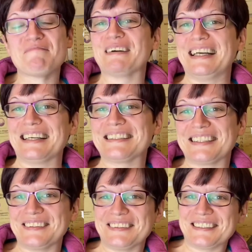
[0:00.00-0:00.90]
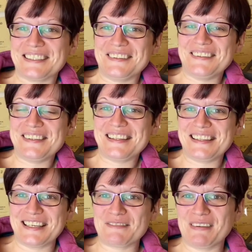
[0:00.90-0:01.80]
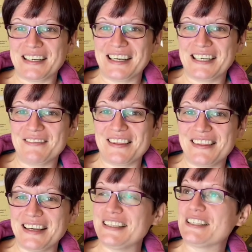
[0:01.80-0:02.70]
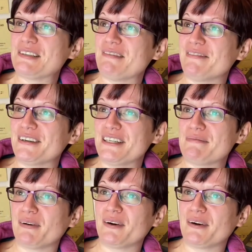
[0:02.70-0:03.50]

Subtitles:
But yeah, so that's my kind of things to avoid